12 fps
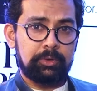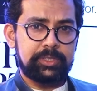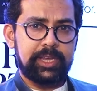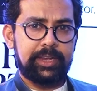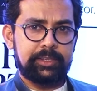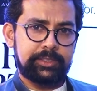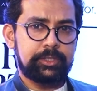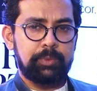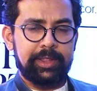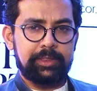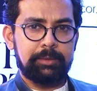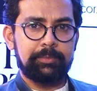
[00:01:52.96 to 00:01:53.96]
outsiders is
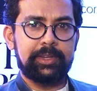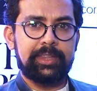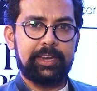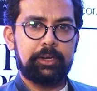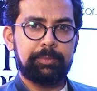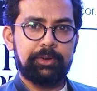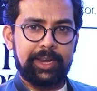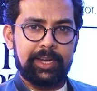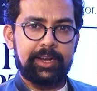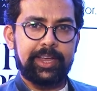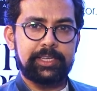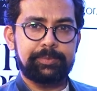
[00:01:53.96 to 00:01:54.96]
one thing, but then to be
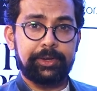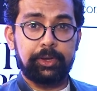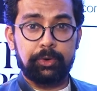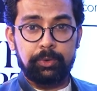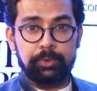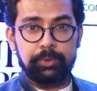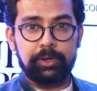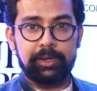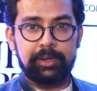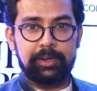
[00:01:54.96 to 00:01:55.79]
recognized by your own,